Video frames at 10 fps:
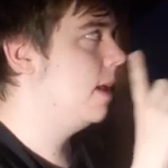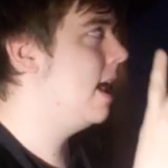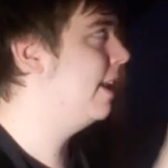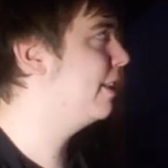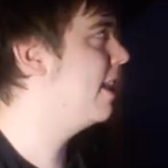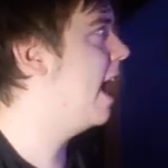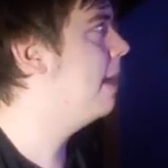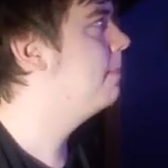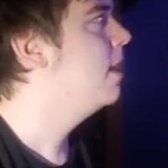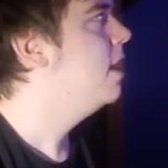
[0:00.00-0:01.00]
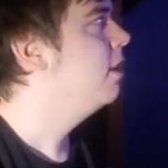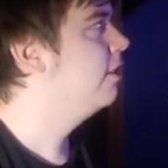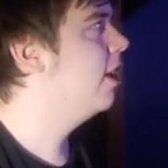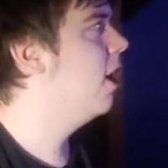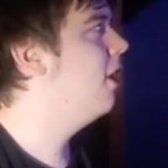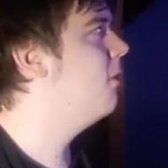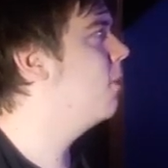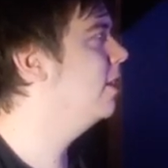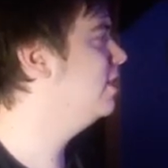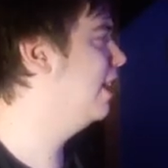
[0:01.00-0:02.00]
And it's not. So
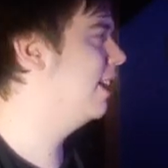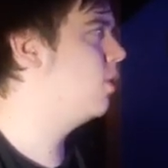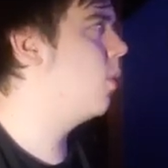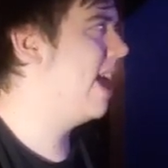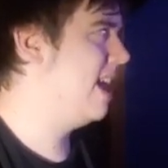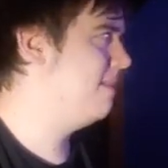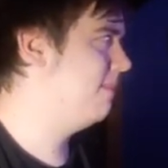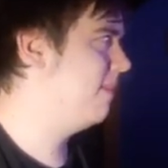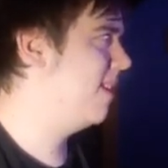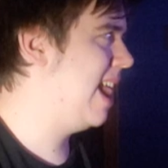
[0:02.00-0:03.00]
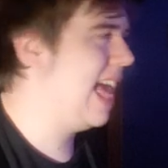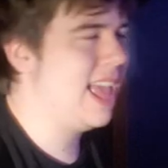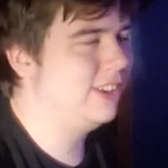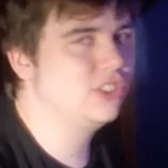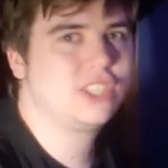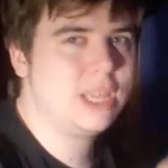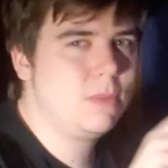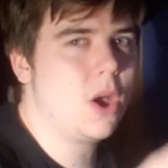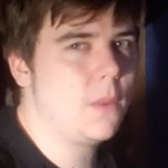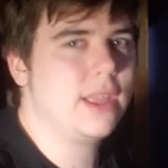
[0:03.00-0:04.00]
we're just going to quit and just keep
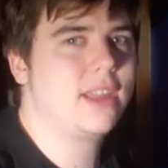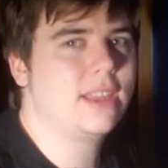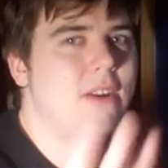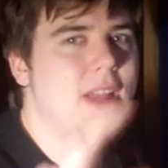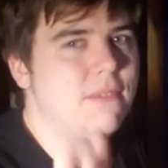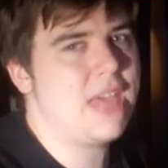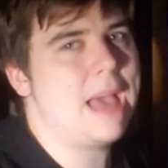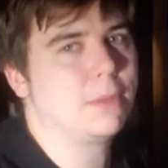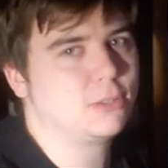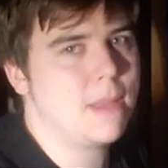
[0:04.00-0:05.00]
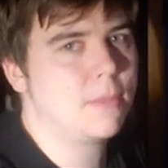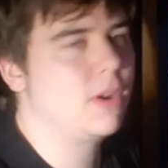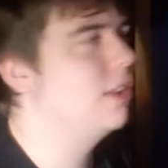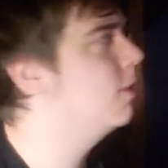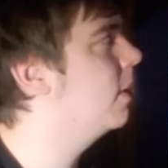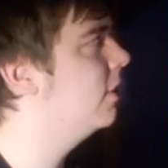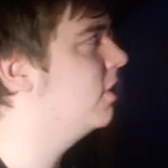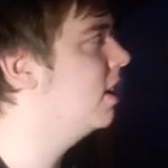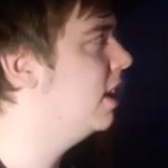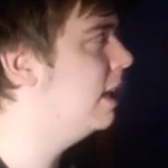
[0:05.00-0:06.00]
going because I don't have that much memory, so we're
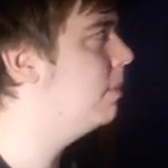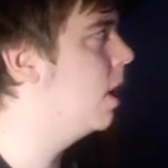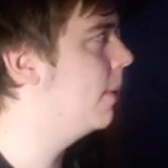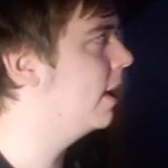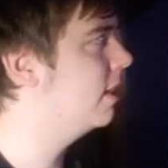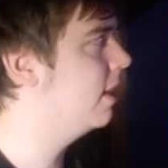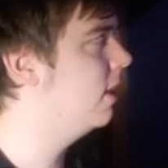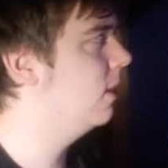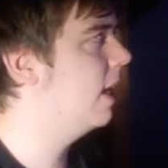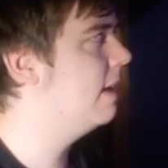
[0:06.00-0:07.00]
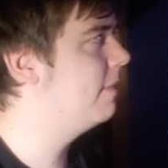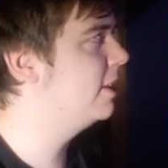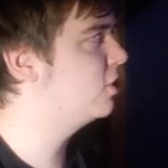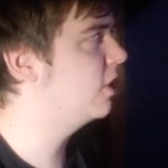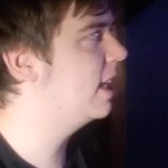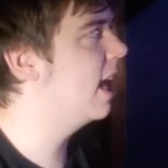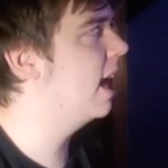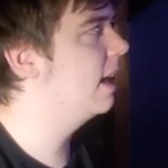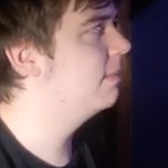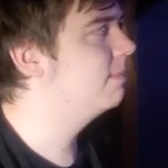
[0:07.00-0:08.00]
just going to keep going until I eventually
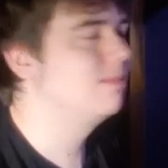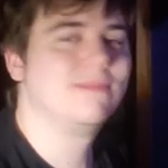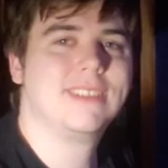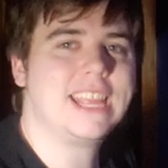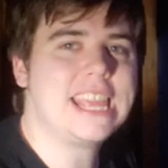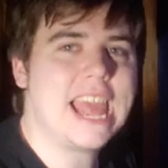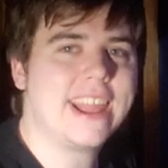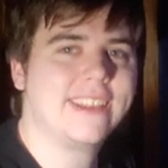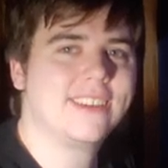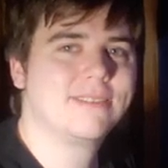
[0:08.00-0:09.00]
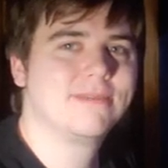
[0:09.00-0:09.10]
uh, get it.